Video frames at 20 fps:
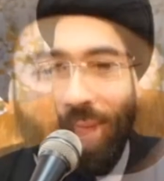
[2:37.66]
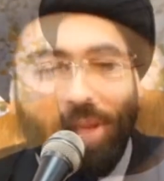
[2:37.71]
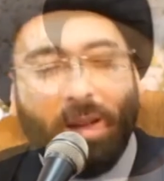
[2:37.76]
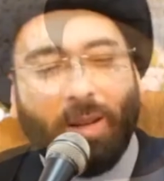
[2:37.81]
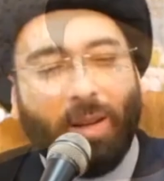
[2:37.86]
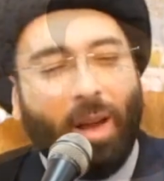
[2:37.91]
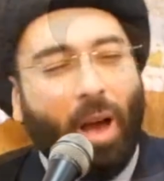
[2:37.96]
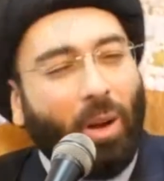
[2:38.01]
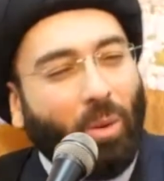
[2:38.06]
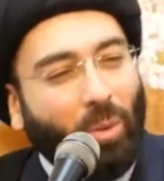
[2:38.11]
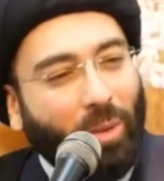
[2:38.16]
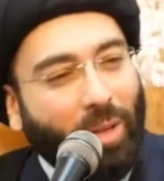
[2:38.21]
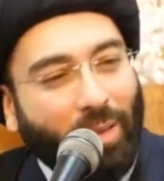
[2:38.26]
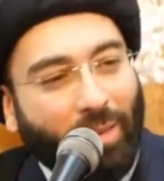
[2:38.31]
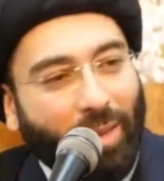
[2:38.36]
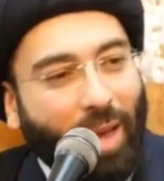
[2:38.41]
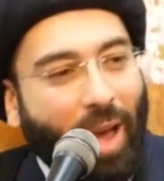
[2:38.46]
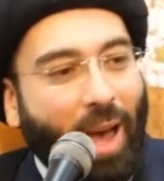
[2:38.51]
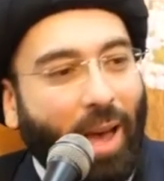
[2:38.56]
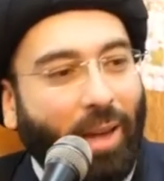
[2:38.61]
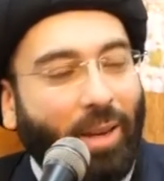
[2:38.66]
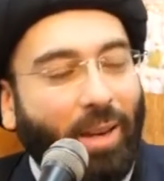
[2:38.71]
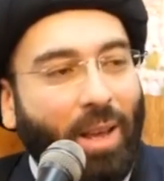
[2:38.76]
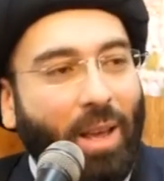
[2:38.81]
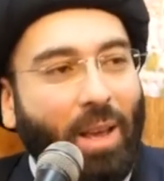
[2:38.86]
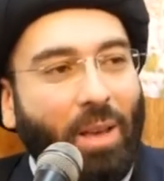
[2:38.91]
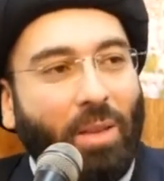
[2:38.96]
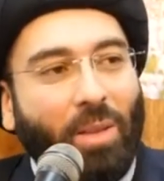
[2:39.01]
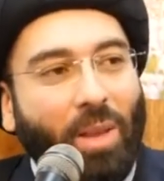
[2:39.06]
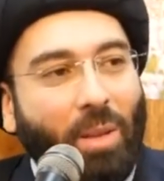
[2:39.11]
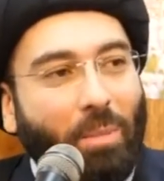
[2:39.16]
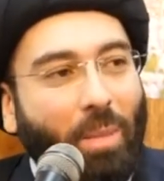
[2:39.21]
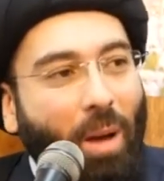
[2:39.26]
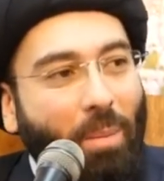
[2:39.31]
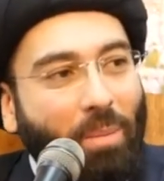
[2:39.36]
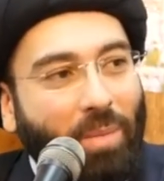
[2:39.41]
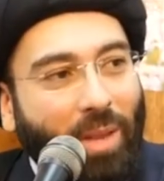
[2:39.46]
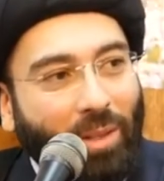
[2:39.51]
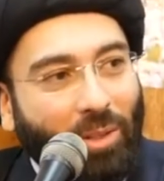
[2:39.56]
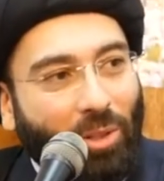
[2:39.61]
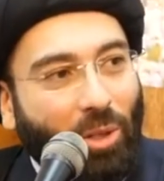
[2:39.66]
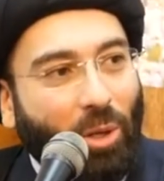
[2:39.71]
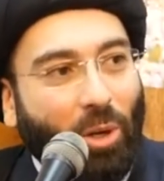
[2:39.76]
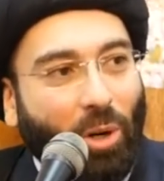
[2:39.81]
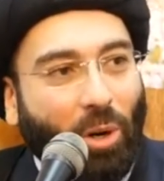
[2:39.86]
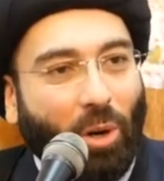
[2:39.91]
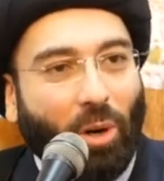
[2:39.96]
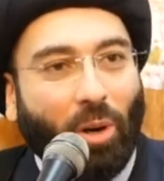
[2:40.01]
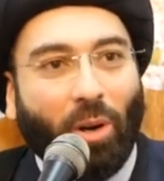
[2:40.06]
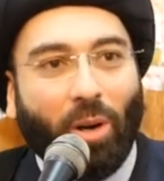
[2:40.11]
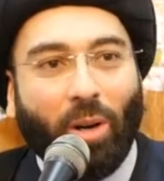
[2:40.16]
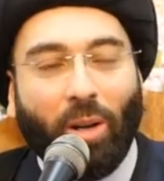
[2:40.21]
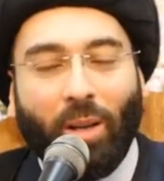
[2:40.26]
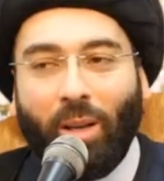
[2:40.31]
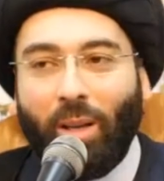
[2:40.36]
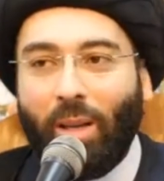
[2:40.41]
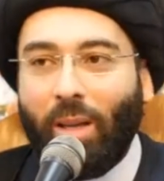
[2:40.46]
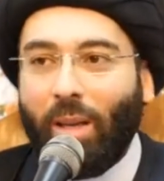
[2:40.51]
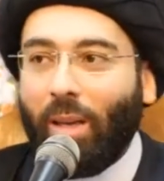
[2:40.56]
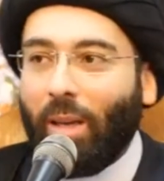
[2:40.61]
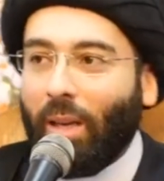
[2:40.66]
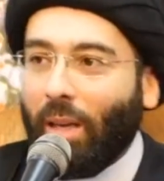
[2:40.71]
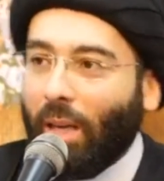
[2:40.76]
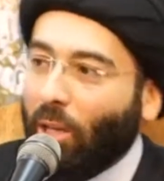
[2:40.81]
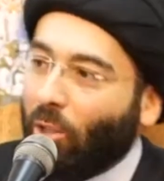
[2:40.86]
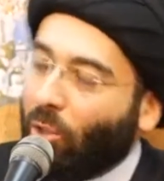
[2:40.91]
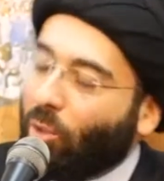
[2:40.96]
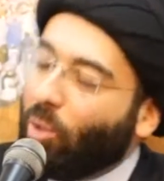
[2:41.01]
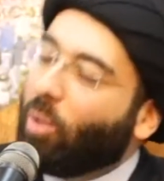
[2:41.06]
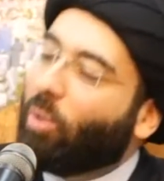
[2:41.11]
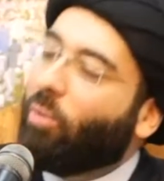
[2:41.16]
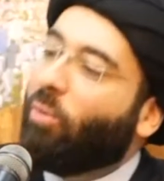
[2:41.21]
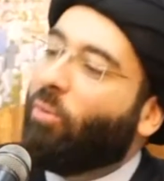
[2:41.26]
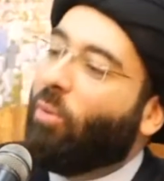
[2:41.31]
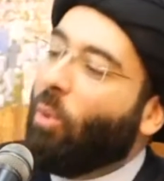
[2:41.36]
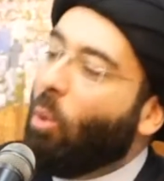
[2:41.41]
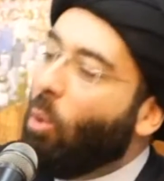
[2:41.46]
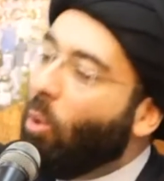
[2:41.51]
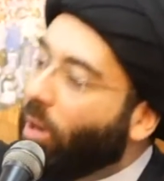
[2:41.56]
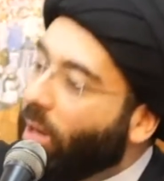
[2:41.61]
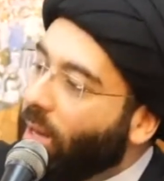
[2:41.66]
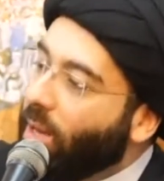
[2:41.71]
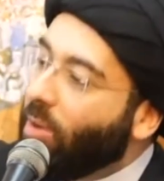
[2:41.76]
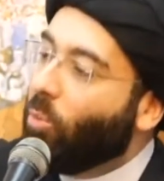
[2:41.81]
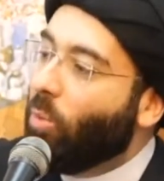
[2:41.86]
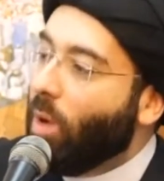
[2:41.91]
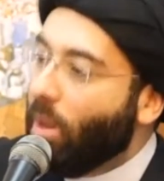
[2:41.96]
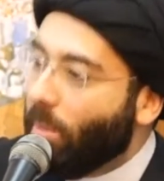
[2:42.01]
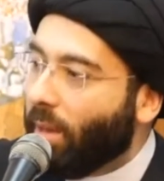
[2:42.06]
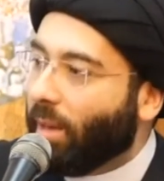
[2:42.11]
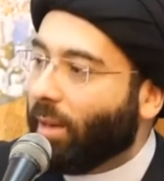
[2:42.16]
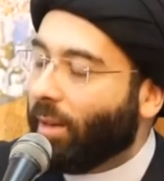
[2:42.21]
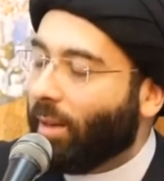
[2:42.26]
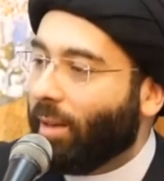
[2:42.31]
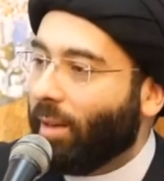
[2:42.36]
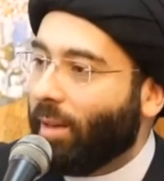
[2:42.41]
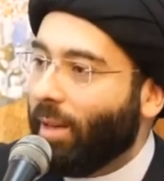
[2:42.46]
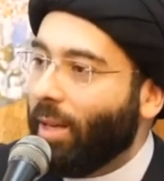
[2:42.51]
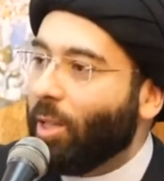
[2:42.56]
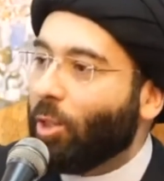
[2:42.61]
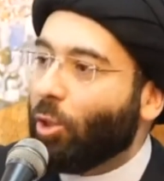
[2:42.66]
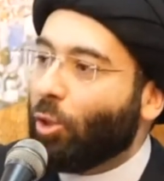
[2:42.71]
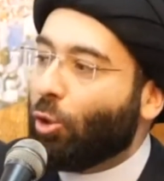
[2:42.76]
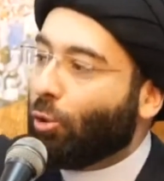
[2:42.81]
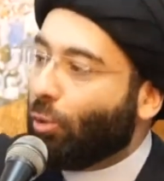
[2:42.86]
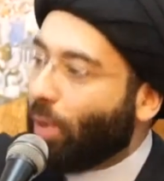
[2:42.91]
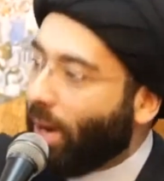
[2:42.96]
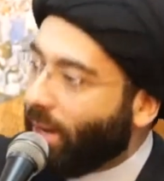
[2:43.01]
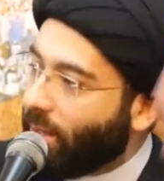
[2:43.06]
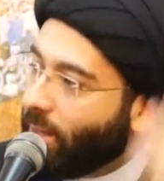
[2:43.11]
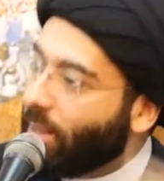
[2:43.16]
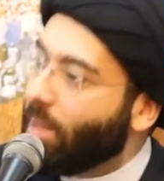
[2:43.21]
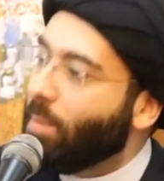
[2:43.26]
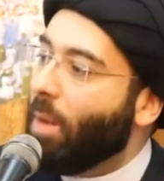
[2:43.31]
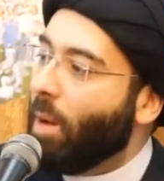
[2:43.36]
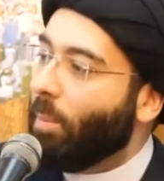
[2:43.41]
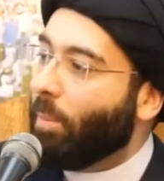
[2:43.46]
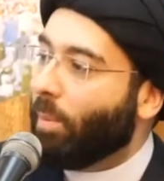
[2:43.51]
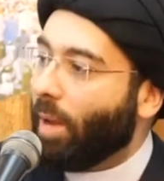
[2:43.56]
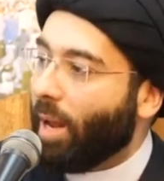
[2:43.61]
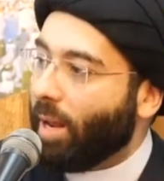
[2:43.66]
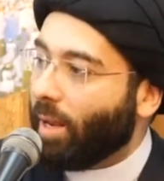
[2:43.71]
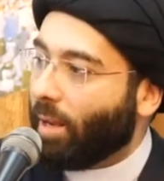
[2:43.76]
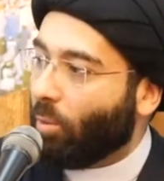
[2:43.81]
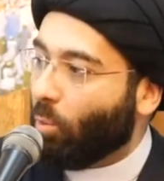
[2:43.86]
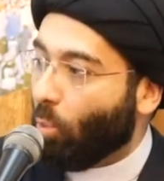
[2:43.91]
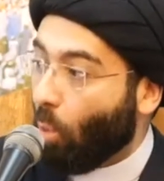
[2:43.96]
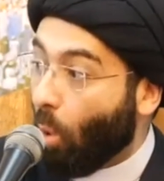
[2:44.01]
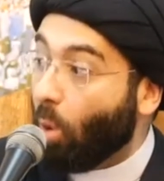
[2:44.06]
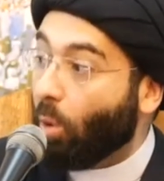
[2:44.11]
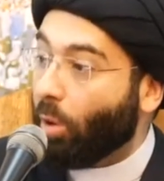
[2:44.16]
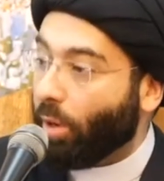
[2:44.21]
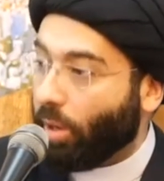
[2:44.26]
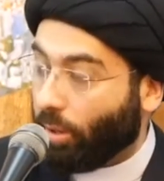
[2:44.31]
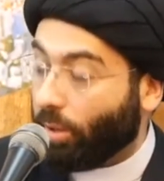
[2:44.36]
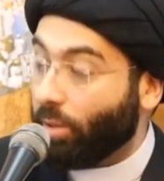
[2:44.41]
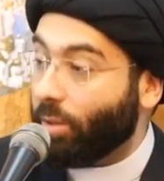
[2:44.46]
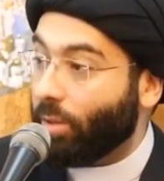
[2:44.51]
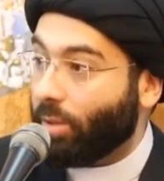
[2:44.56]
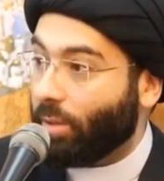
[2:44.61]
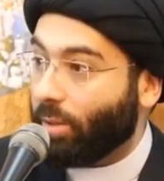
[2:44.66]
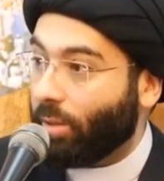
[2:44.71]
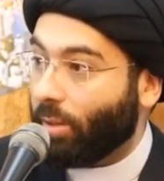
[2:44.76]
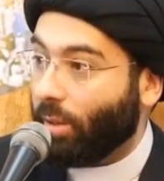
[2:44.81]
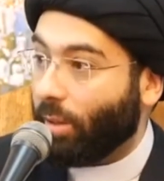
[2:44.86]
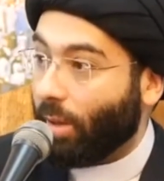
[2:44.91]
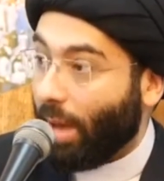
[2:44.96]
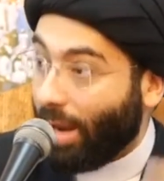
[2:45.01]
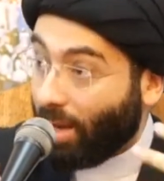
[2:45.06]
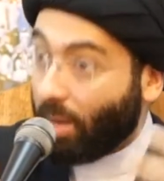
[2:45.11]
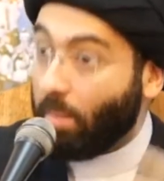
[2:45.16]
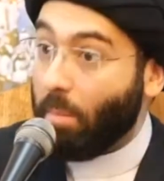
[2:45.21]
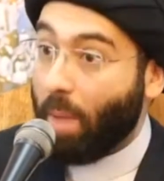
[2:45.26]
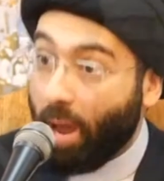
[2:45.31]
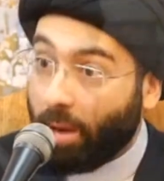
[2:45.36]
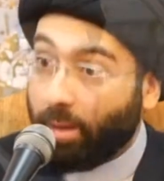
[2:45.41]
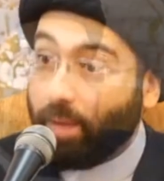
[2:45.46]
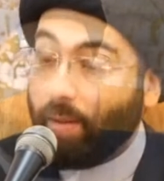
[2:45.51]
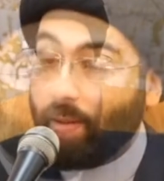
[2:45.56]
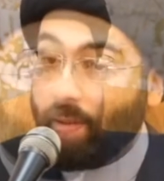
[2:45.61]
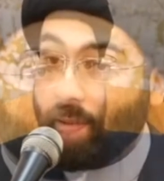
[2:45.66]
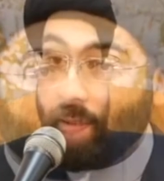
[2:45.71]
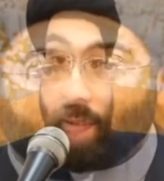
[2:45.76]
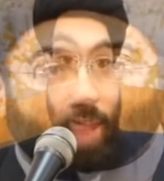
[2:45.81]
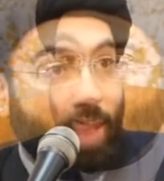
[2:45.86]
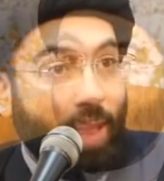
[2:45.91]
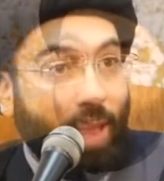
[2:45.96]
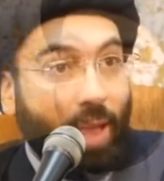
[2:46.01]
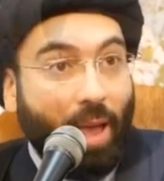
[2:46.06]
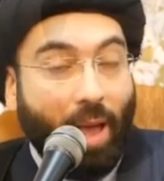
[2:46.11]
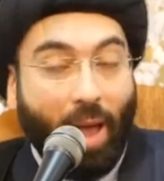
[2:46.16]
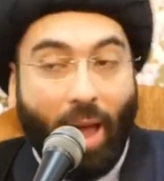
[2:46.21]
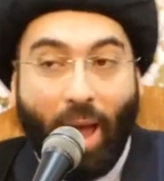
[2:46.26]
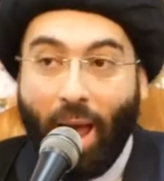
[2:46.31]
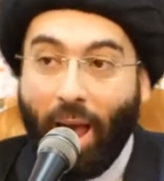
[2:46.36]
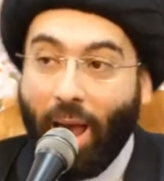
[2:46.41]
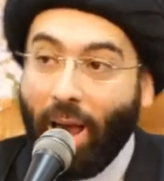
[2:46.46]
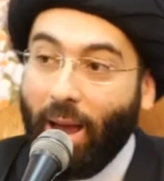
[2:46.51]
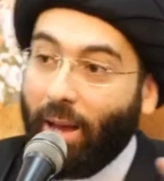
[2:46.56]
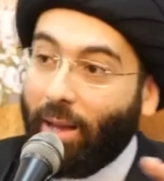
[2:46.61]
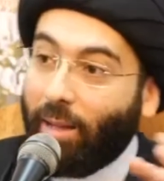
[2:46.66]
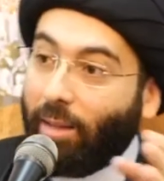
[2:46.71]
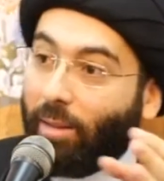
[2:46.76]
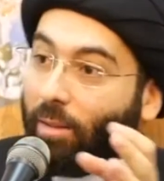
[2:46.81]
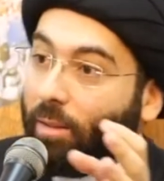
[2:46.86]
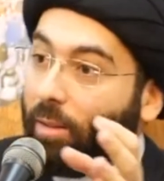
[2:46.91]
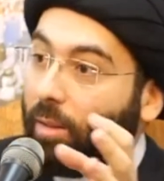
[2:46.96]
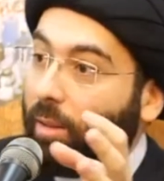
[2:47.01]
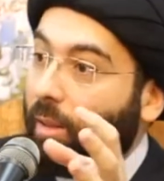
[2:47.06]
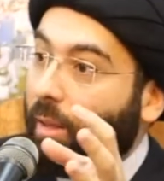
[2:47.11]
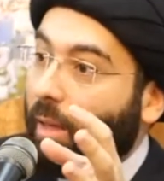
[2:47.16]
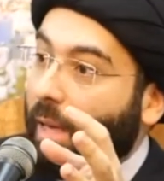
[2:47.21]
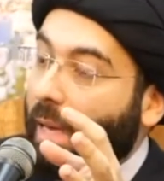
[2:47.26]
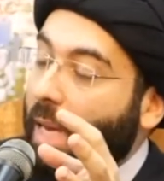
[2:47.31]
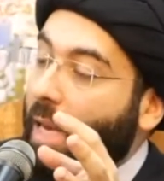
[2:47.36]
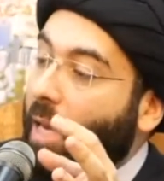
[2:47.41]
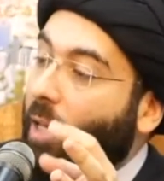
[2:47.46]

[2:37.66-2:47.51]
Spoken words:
Not only that, the Imam then took her. He took 40 women, dressed them up like warriors, like men, and he